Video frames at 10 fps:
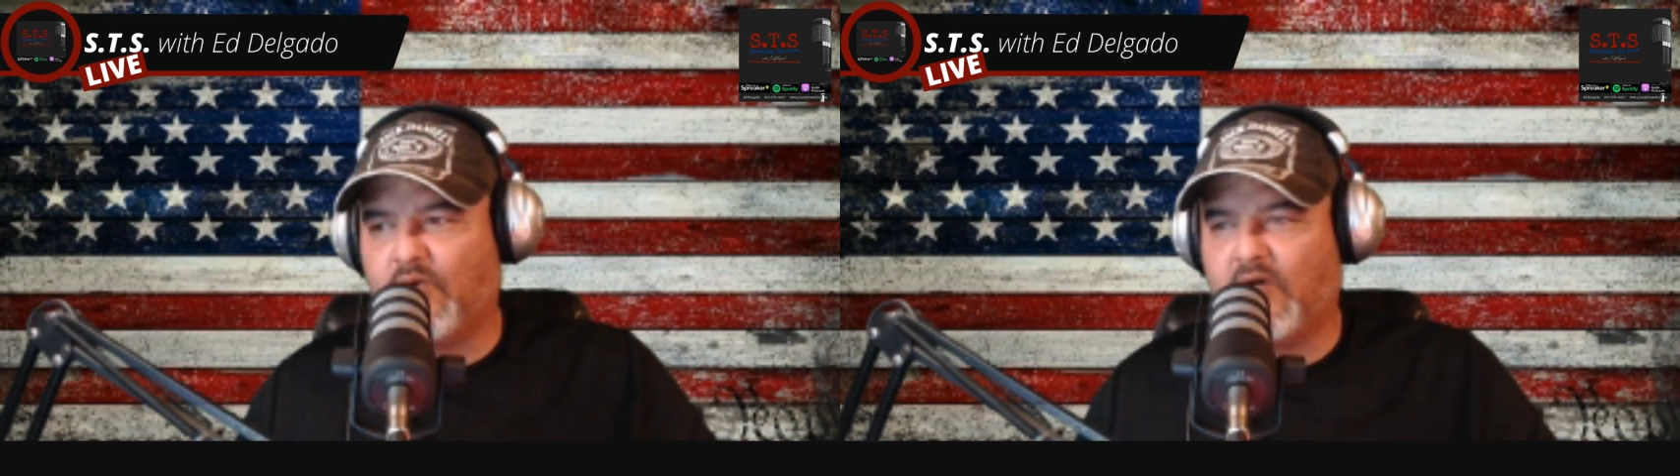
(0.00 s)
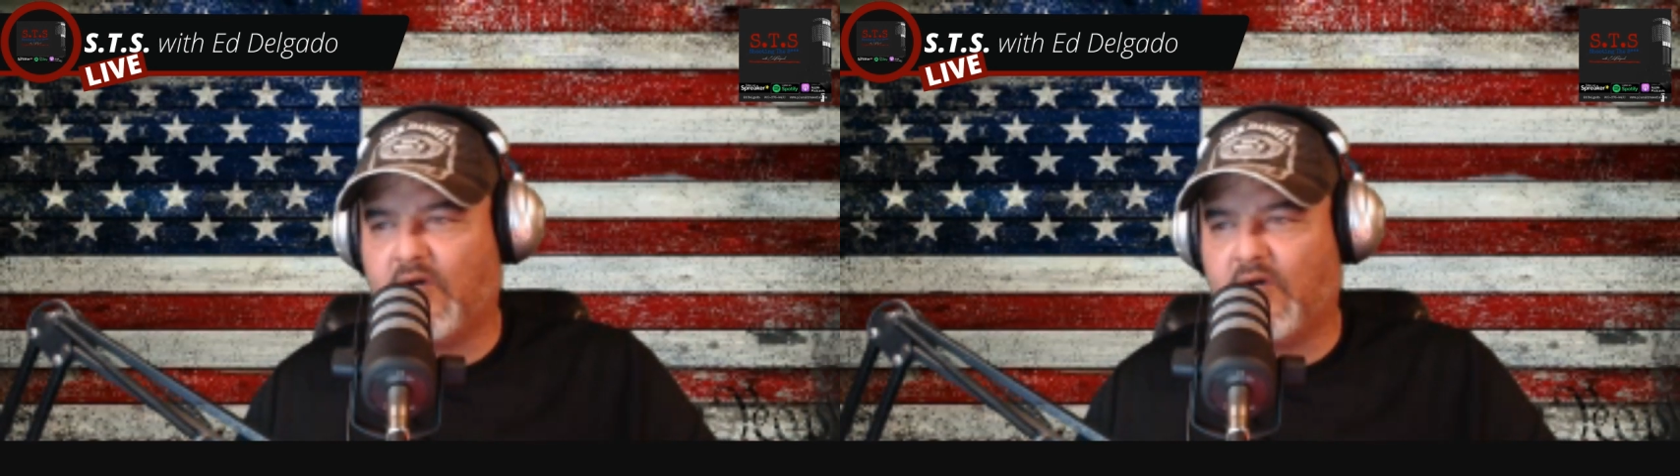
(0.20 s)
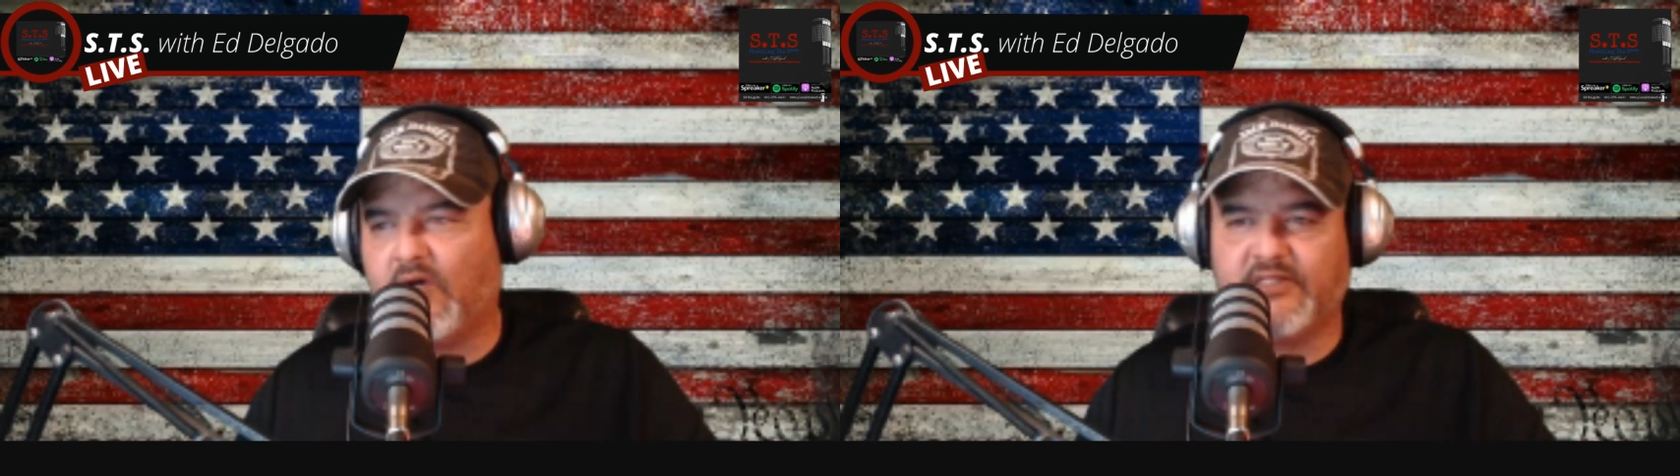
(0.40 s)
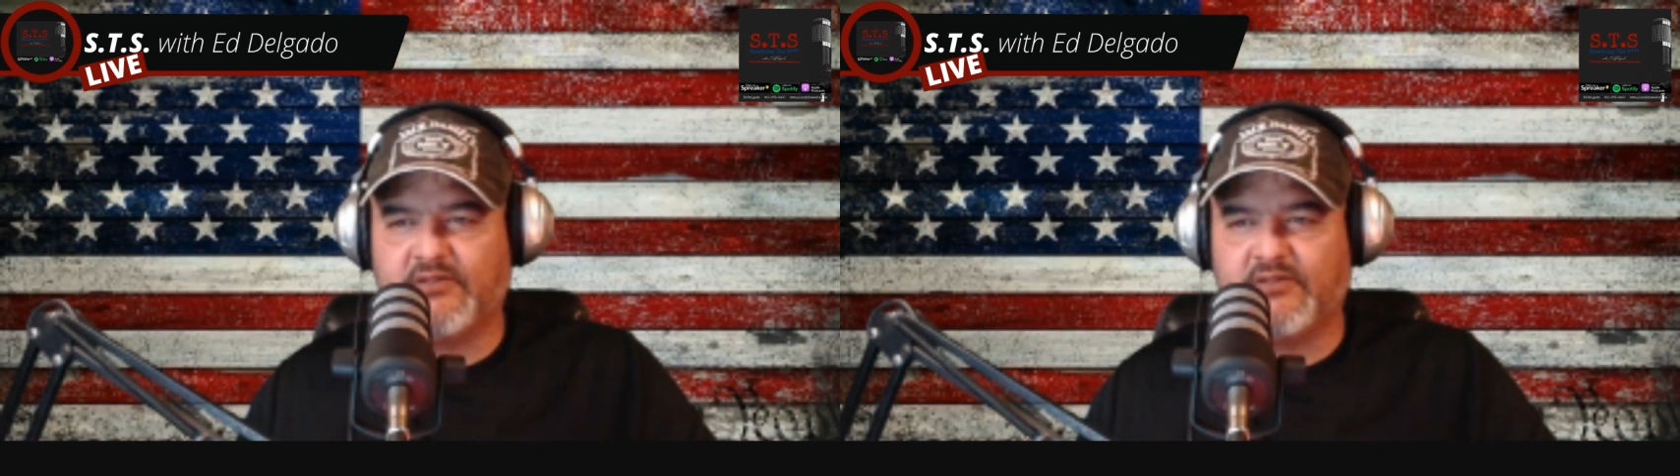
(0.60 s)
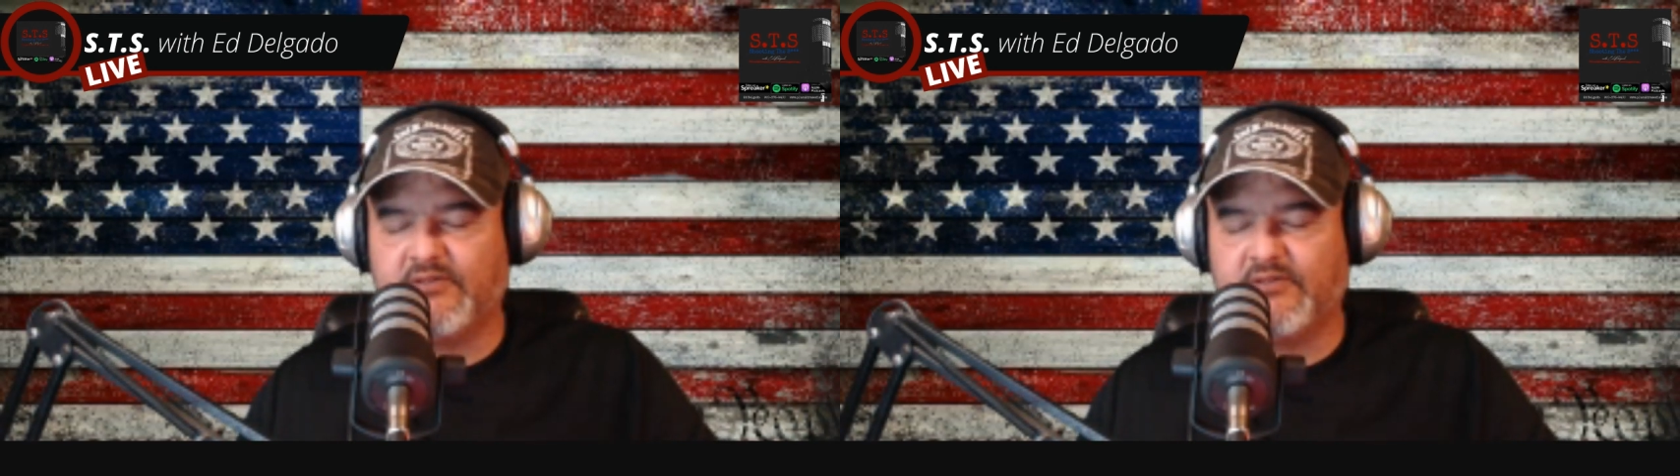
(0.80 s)
you know,
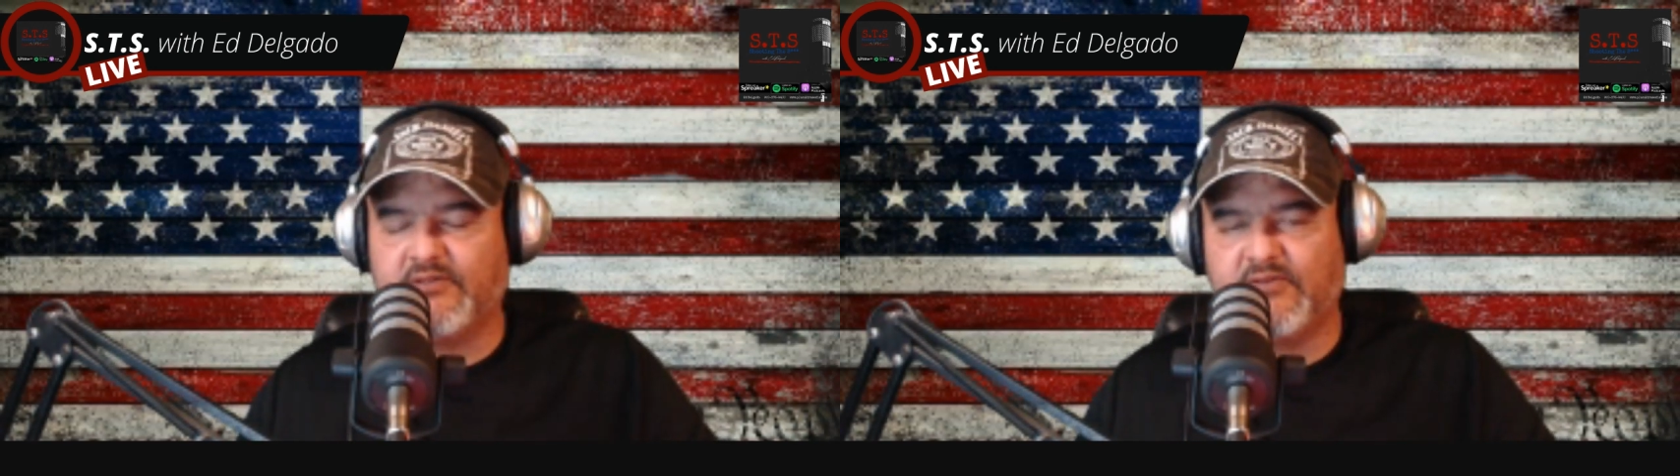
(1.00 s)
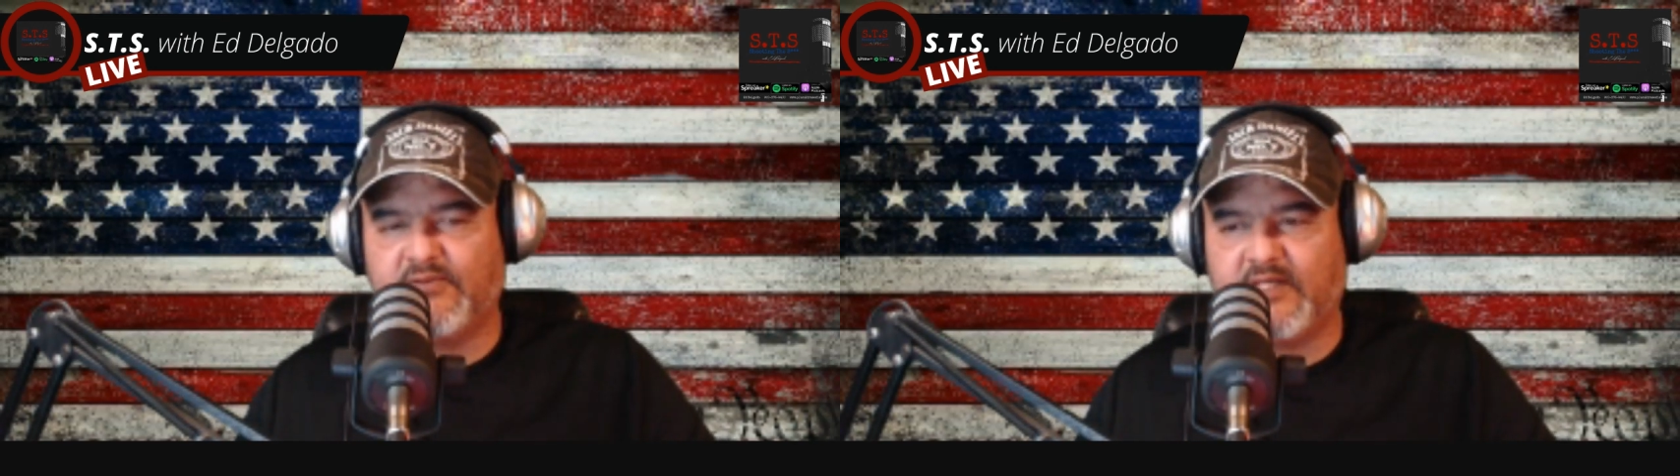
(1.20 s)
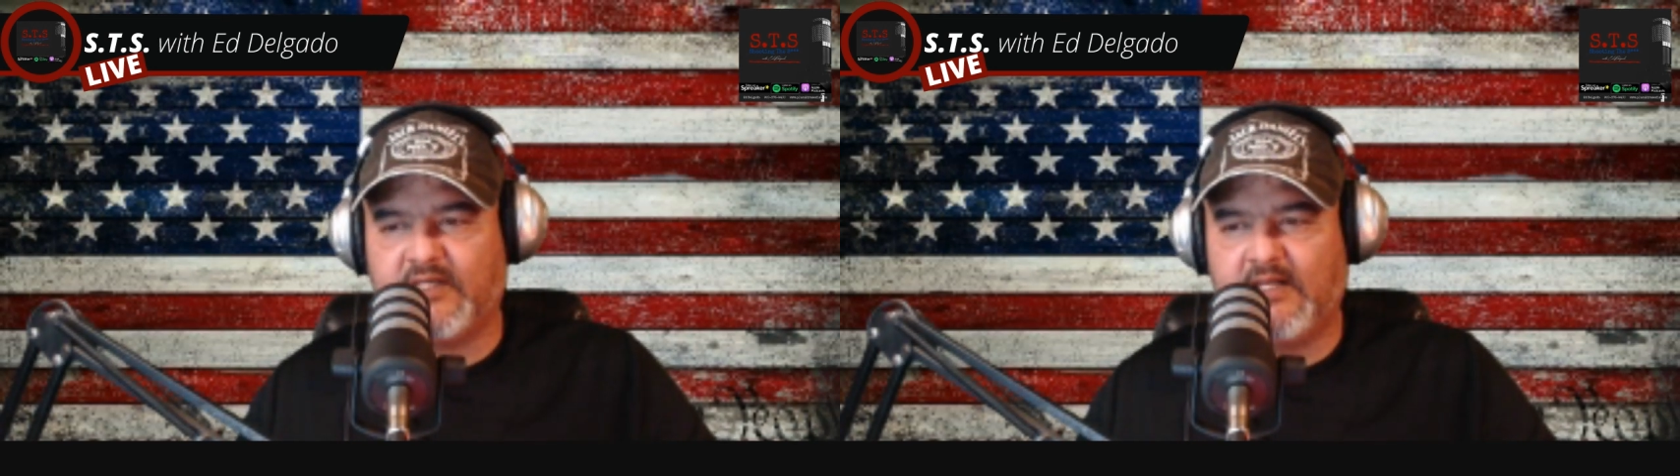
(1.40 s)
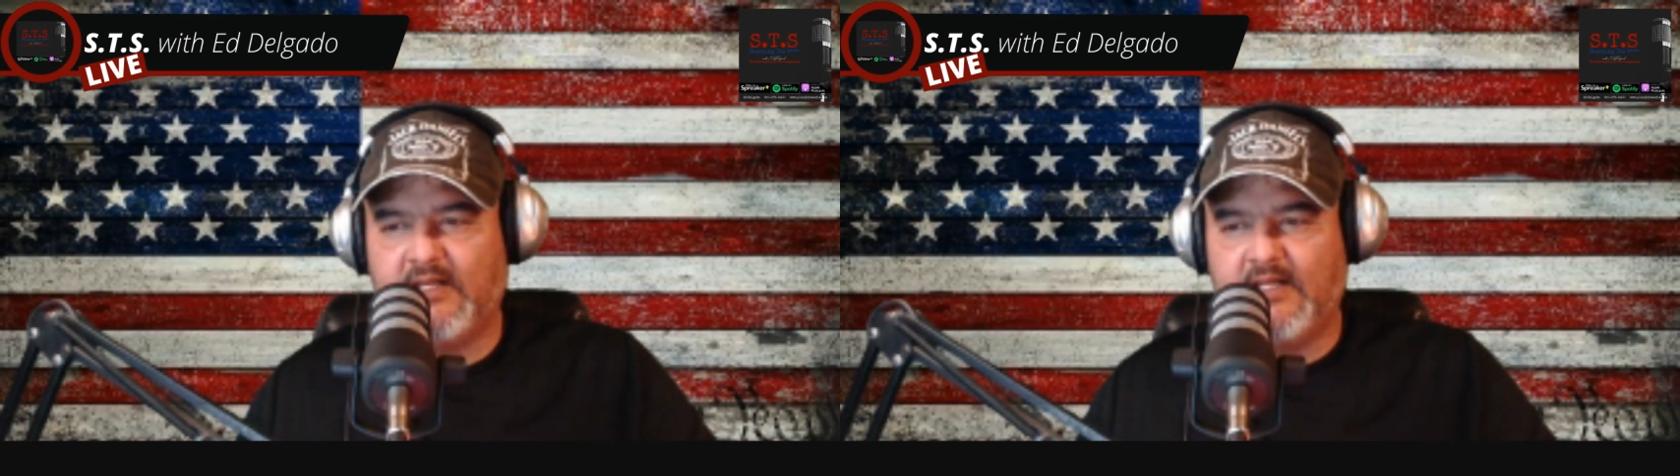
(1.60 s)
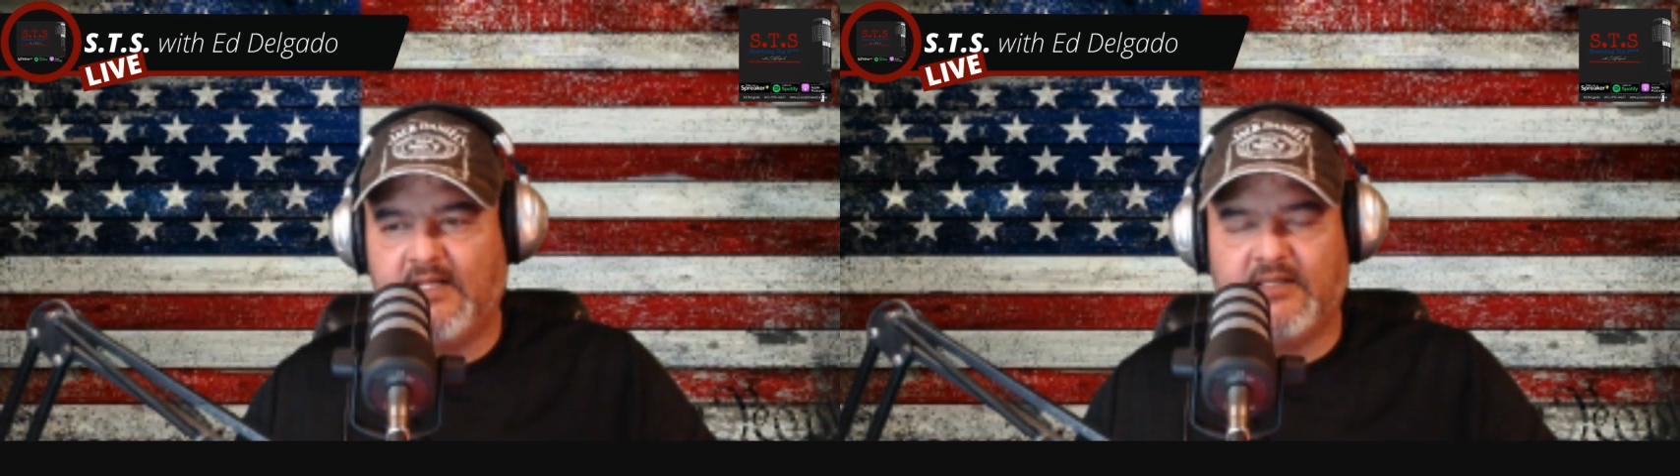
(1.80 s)
that's something to be
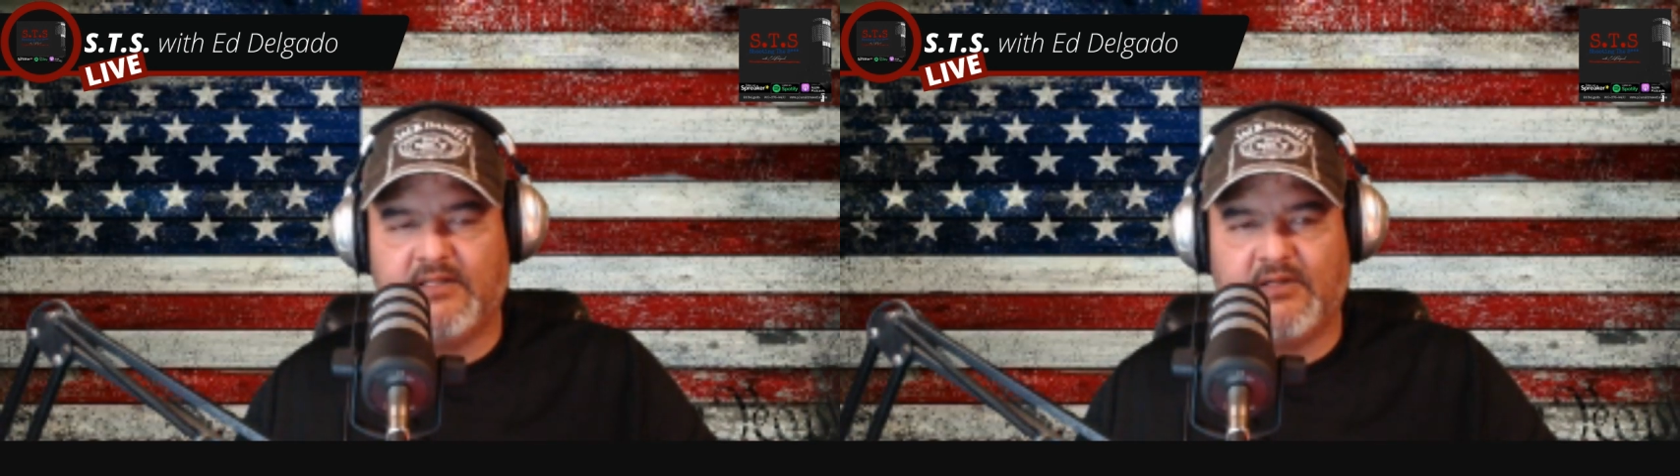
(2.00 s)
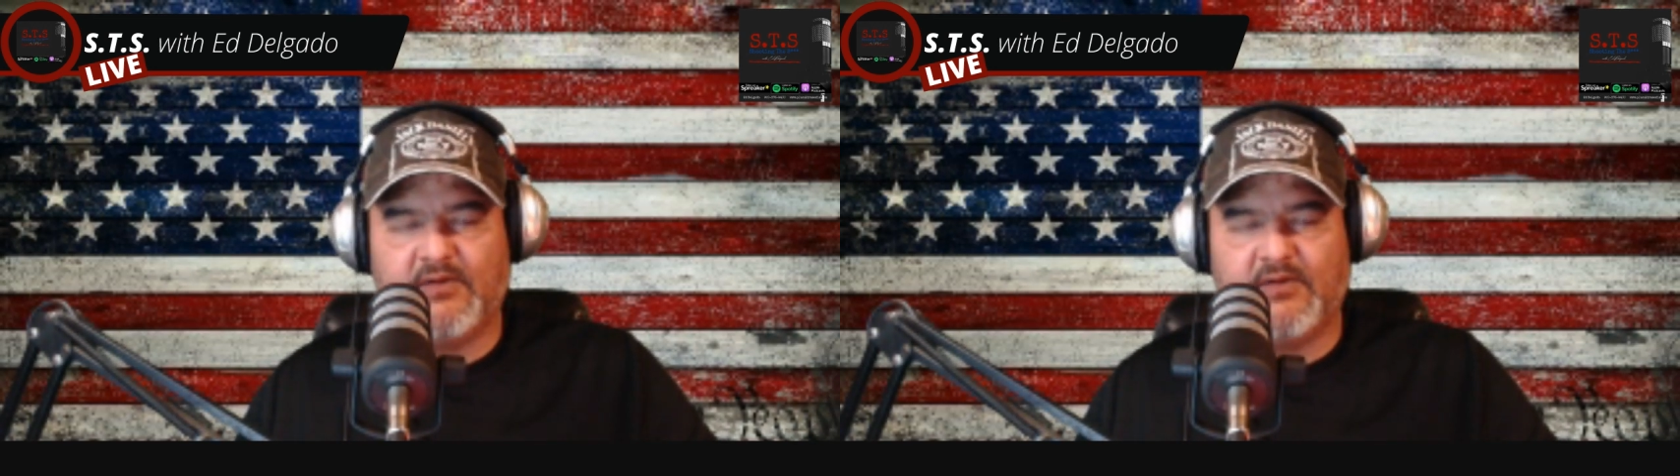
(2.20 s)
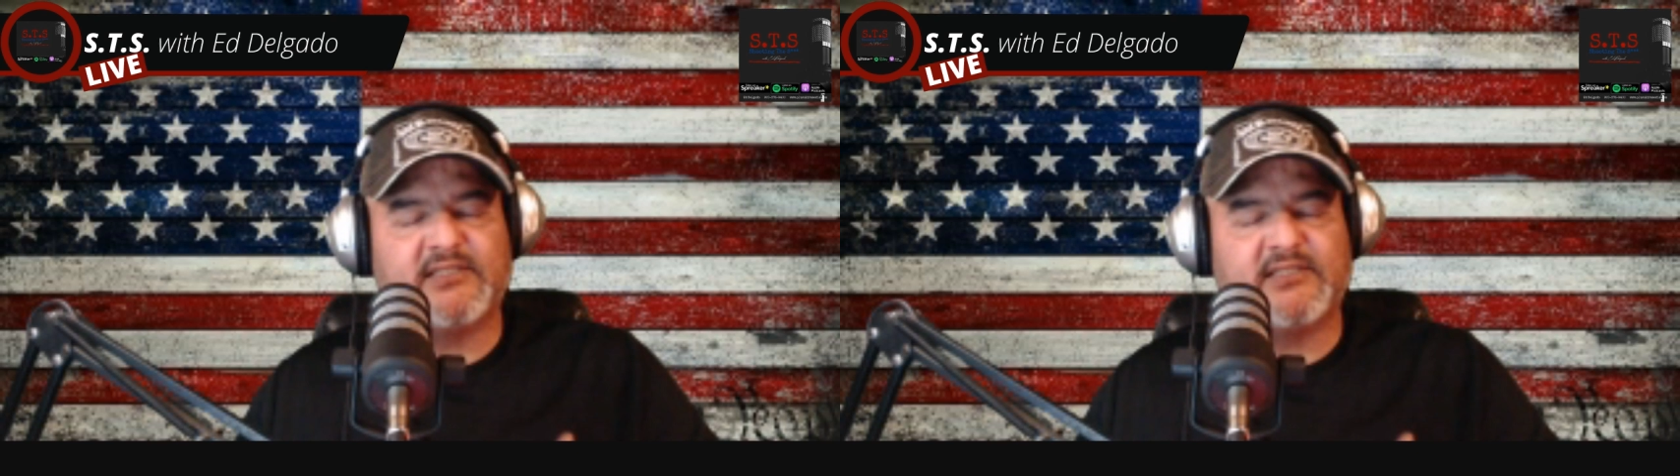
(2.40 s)
grateful for.